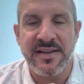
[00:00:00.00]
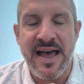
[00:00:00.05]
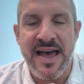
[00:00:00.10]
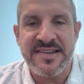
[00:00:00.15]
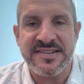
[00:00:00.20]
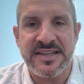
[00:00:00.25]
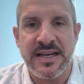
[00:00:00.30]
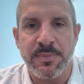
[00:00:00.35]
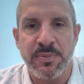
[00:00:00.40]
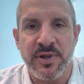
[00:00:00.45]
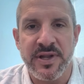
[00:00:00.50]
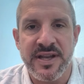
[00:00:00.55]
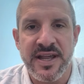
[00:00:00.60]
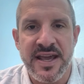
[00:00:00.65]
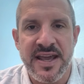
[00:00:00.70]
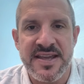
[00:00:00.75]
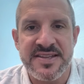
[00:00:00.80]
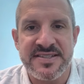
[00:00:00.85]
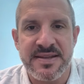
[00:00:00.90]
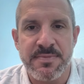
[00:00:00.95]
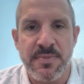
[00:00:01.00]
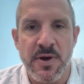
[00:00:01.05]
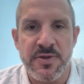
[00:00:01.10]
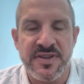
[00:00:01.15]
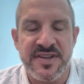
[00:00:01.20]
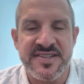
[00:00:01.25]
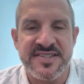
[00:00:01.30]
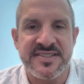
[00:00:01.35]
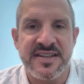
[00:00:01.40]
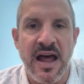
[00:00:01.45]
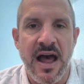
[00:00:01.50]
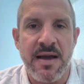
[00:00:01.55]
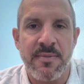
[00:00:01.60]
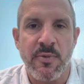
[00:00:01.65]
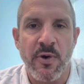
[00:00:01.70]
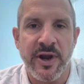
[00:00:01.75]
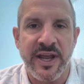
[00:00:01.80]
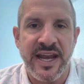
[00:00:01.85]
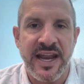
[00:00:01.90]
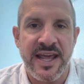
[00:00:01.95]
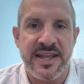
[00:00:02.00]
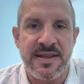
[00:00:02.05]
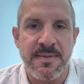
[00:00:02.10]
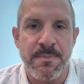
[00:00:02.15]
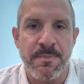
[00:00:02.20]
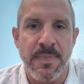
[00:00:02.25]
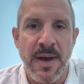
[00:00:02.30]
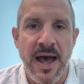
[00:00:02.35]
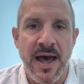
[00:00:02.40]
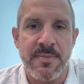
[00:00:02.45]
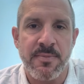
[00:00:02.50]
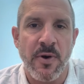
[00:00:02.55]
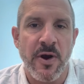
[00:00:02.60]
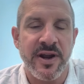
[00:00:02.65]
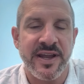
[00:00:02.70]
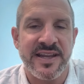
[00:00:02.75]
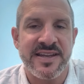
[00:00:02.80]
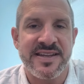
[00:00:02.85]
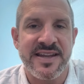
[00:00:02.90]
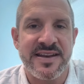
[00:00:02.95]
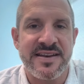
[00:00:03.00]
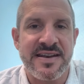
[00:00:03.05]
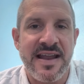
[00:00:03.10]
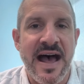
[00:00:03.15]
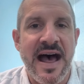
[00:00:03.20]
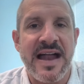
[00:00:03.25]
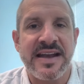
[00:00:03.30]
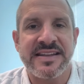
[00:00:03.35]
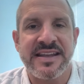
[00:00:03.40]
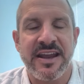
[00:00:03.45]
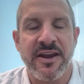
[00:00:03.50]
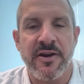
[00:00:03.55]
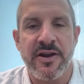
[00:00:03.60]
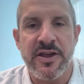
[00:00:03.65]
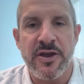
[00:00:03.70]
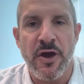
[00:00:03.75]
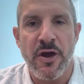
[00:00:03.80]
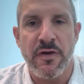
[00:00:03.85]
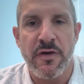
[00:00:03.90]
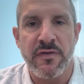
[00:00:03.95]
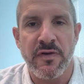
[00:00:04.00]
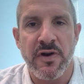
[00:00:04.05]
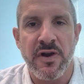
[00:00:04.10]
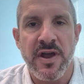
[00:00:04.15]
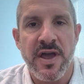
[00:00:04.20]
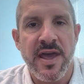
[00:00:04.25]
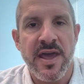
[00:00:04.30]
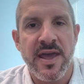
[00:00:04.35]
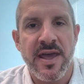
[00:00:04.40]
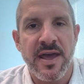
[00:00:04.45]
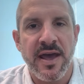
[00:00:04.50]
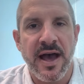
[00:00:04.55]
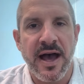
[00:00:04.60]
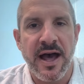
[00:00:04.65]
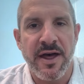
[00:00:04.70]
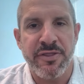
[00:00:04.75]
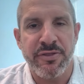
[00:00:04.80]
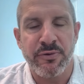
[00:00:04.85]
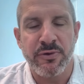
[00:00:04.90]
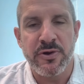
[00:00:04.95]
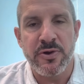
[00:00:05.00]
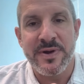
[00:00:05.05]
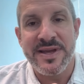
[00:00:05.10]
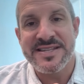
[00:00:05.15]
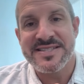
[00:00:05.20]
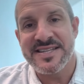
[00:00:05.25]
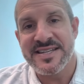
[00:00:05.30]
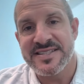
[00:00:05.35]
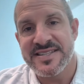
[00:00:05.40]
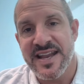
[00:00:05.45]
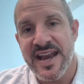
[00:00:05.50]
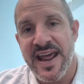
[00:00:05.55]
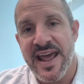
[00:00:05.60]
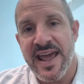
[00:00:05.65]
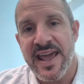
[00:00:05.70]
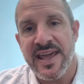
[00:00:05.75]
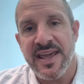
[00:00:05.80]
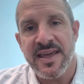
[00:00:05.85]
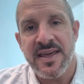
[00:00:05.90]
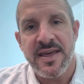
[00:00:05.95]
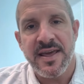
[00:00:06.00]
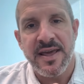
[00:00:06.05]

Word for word: last couple of days in both the stock market and the bond market did not carry over uh, through into today.